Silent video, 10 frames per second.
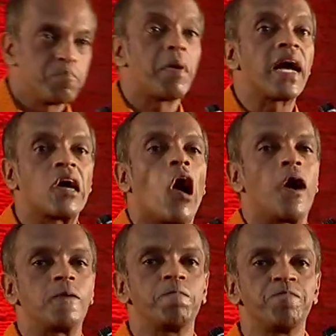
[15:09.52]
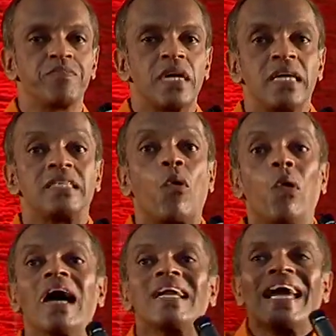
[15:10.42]
by God. The
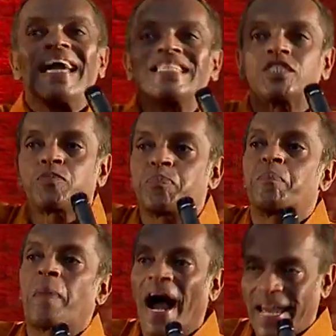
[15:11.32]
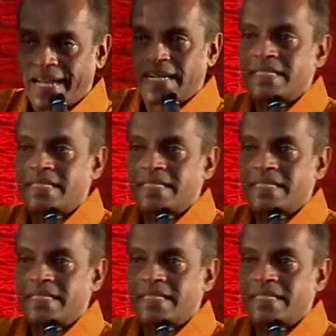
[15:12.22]
word inspired